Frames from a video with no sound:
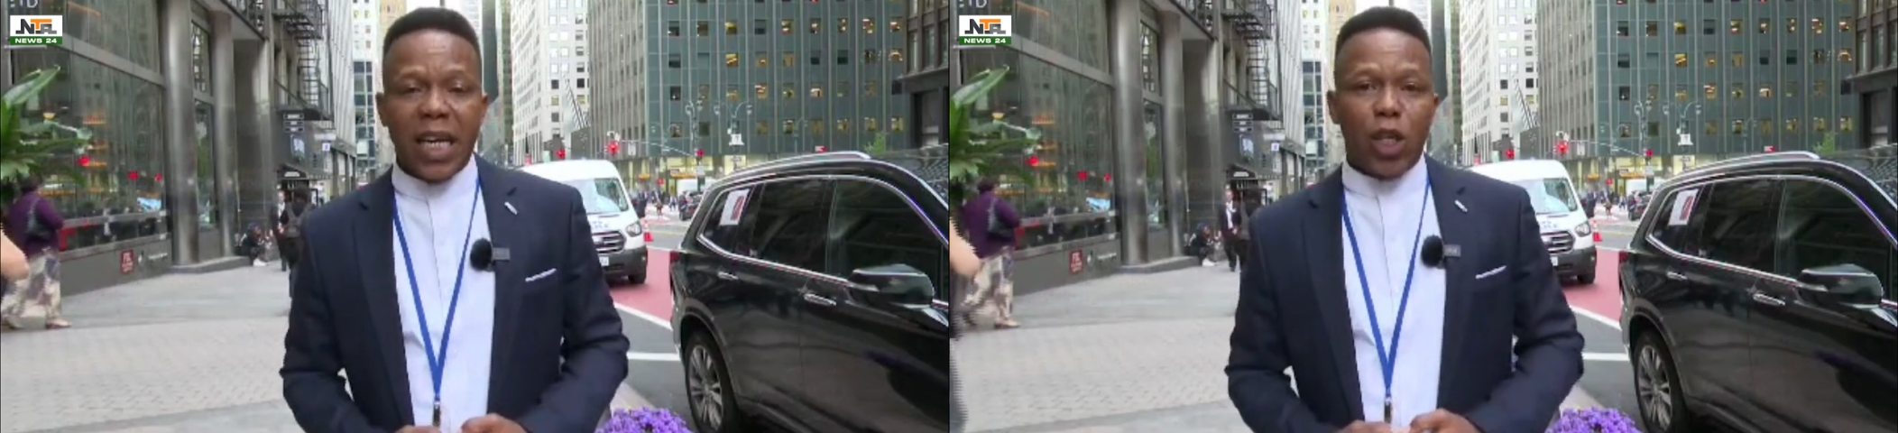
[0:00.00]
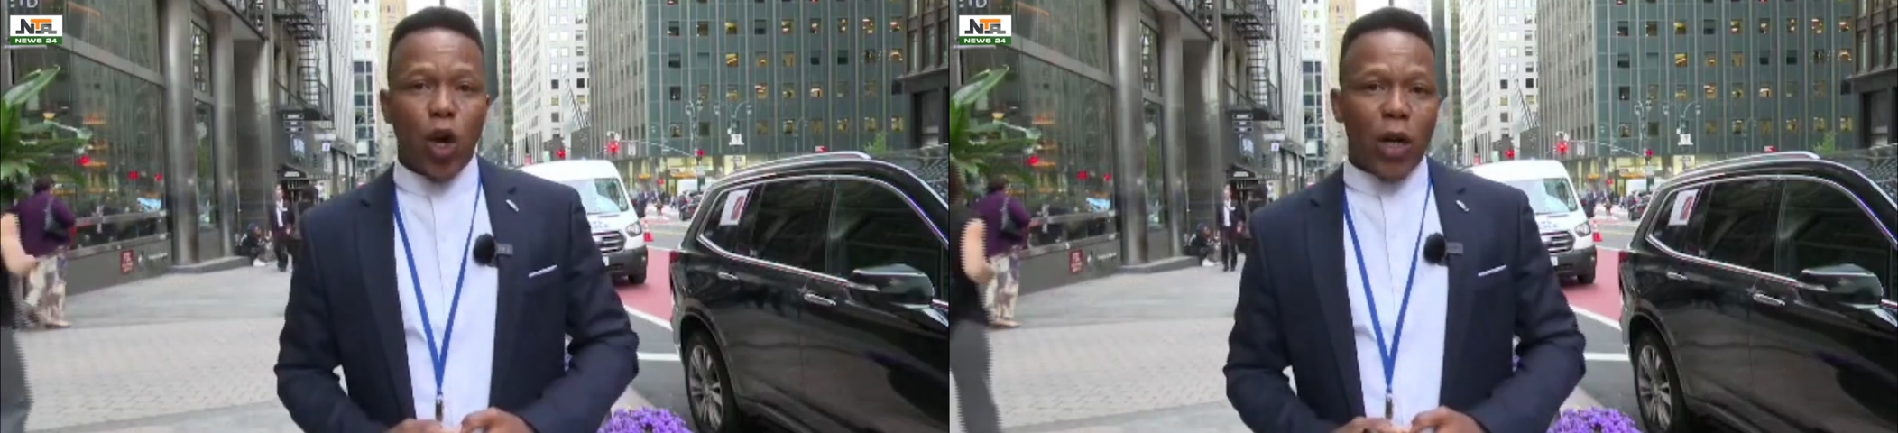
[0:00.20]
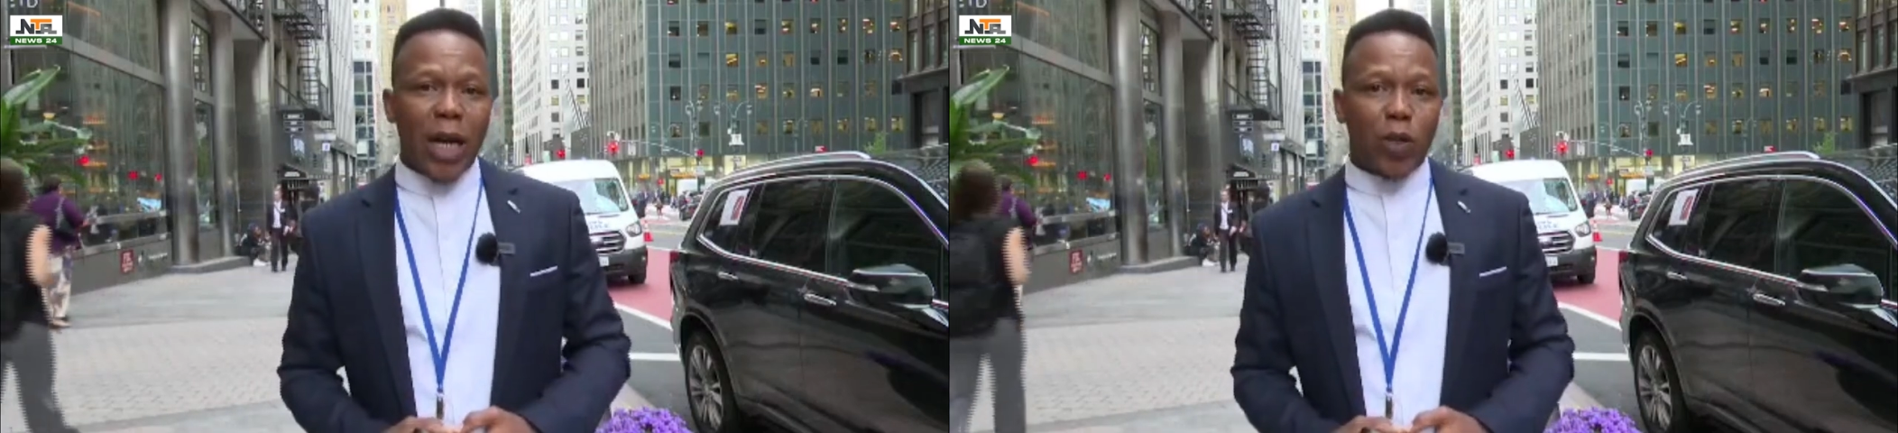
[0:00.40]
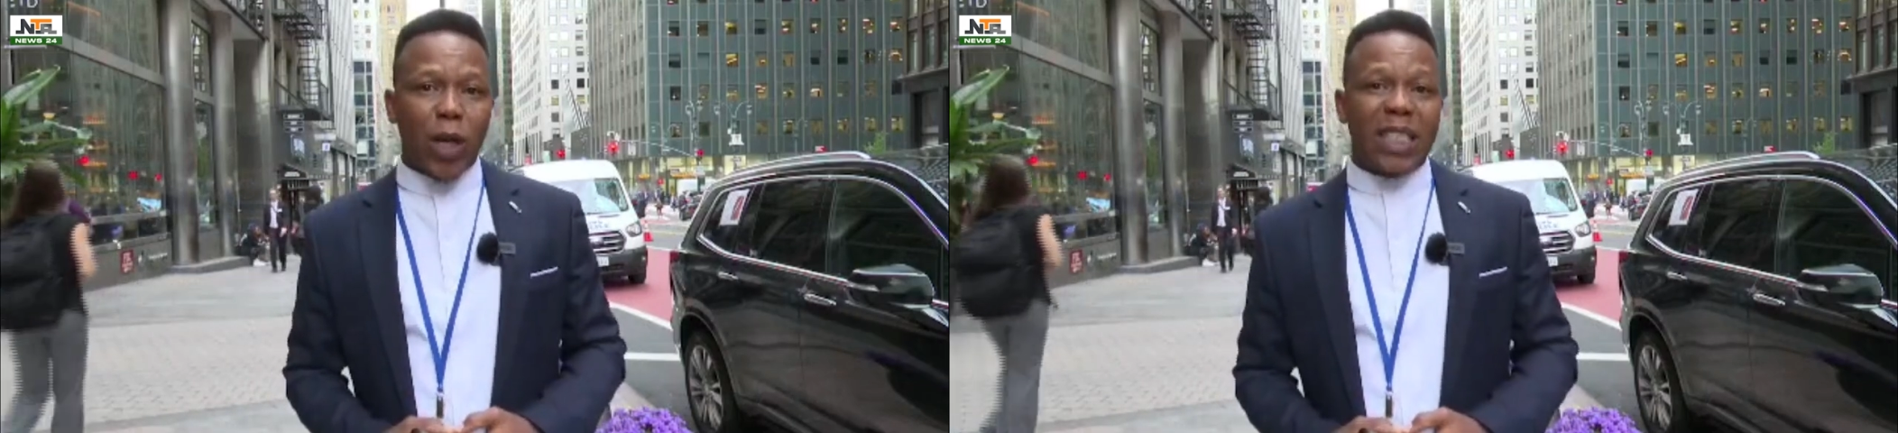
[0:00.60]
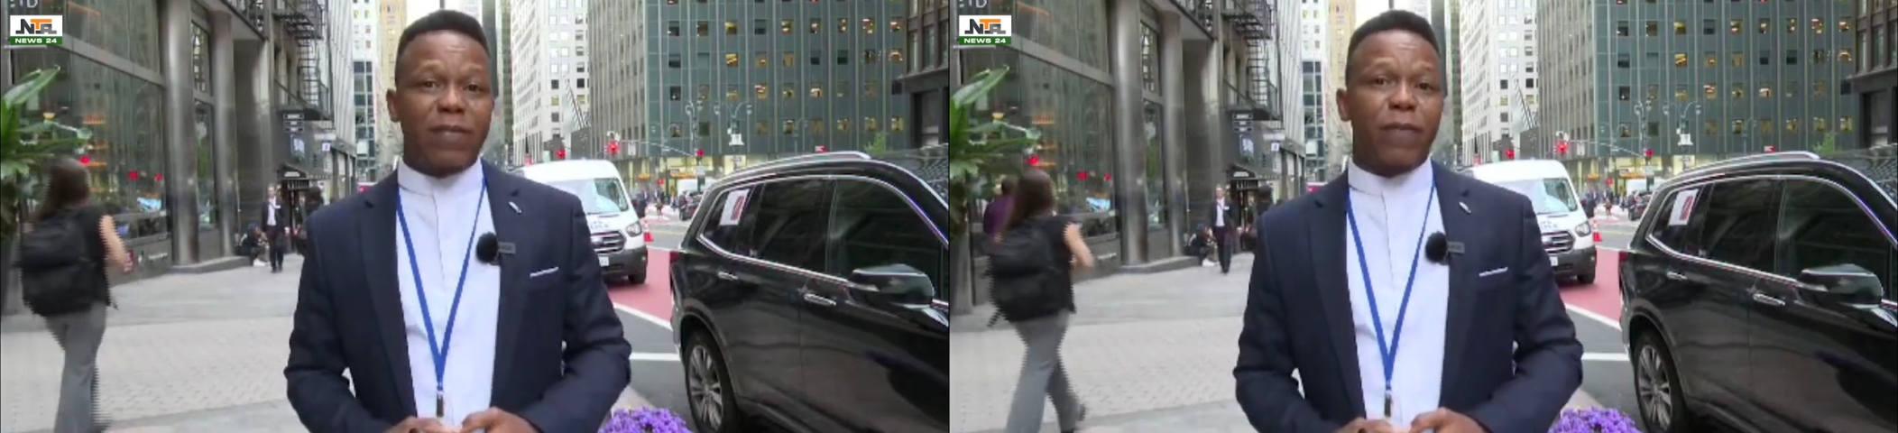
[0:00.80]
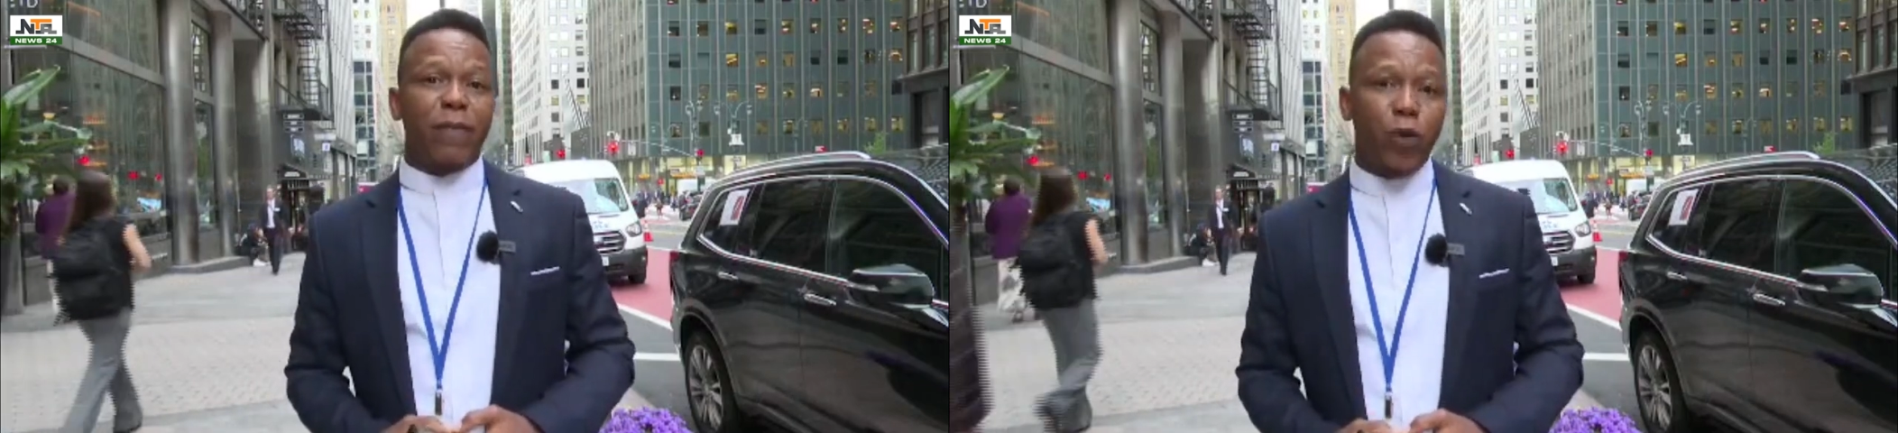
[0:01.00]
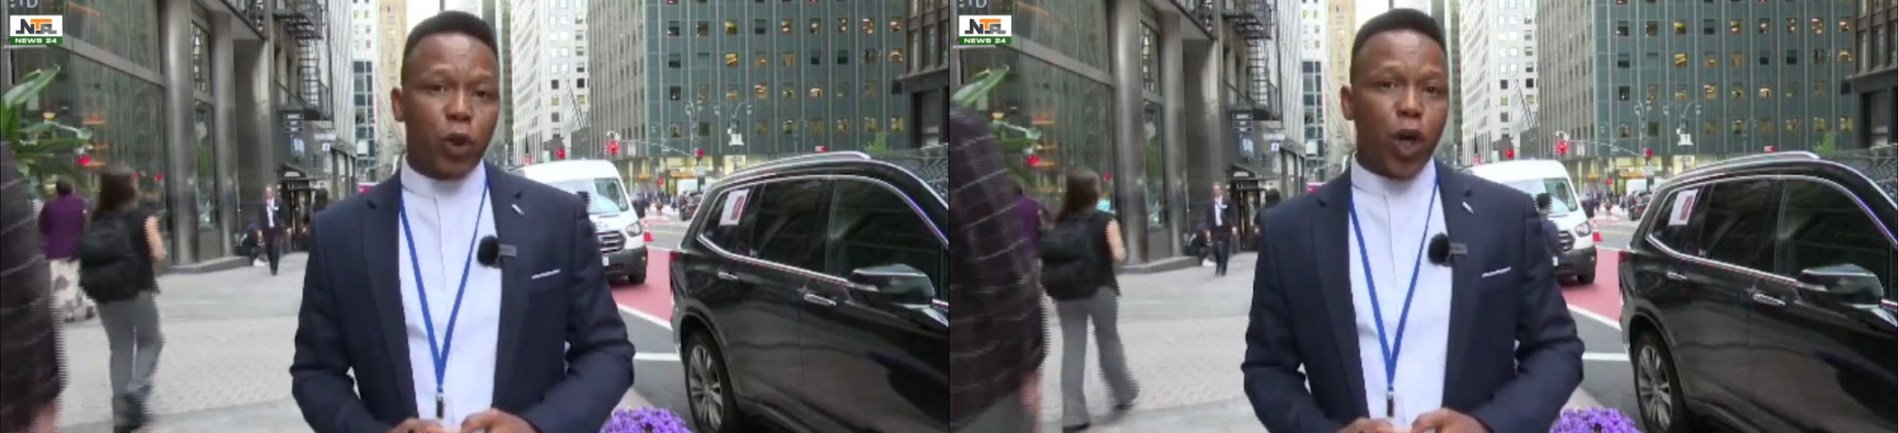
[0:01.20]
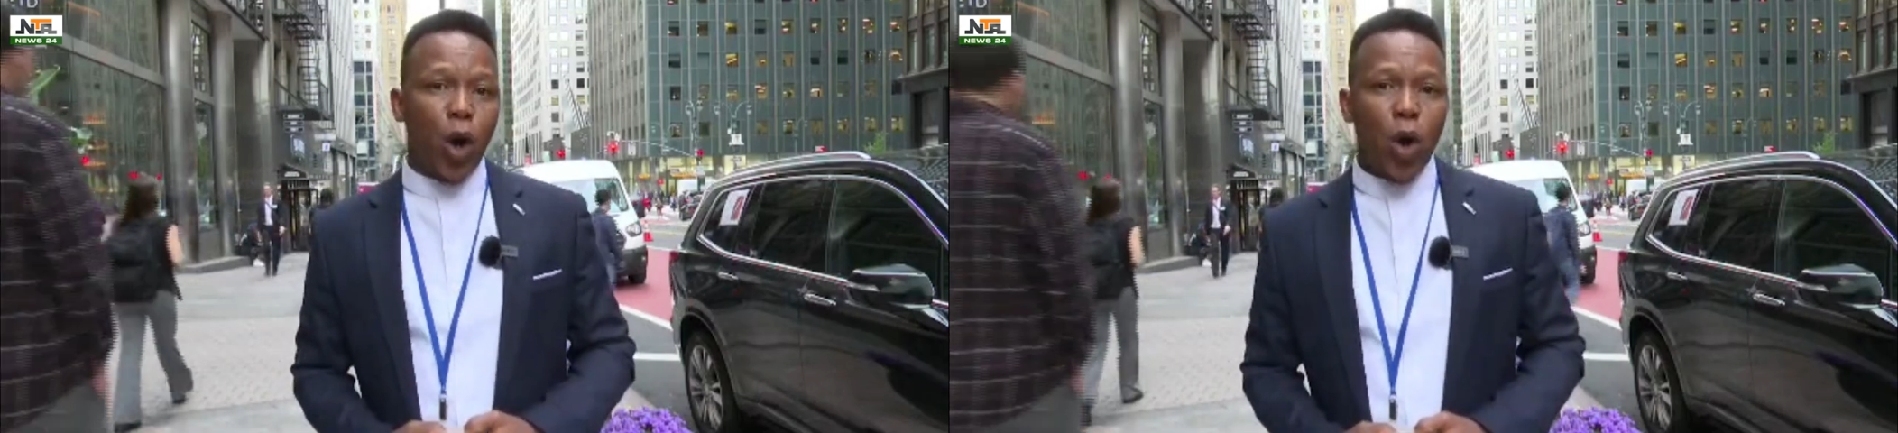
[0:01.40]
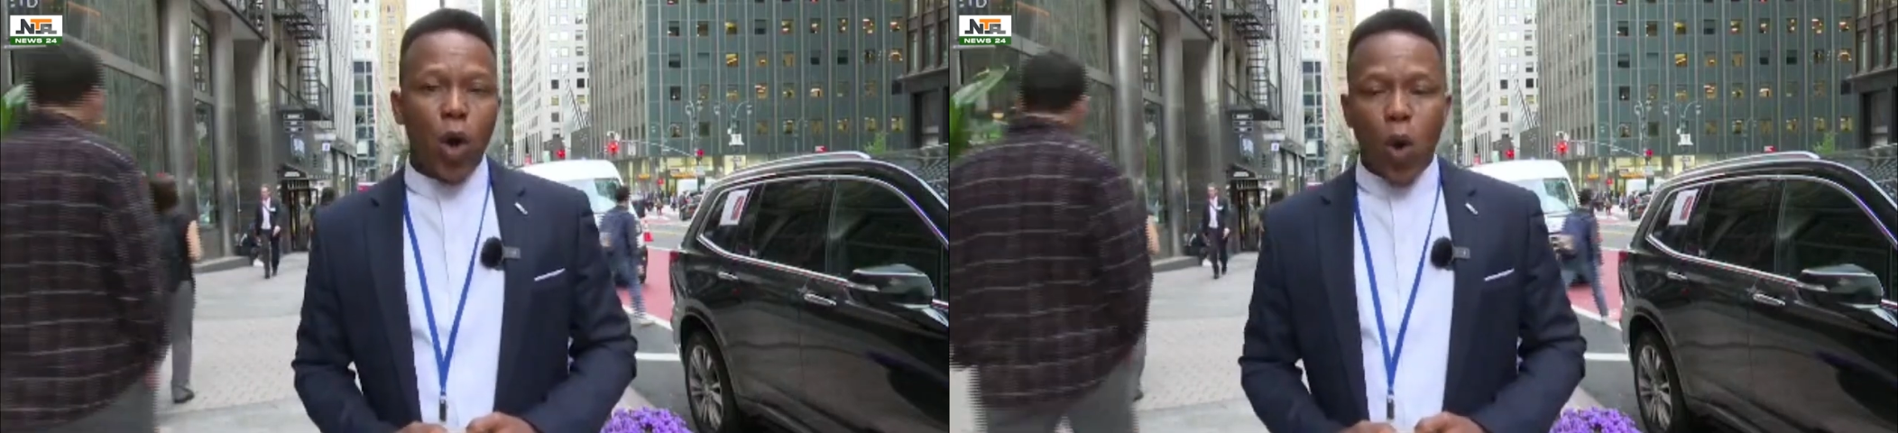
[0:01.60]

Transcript: in order to achieve a future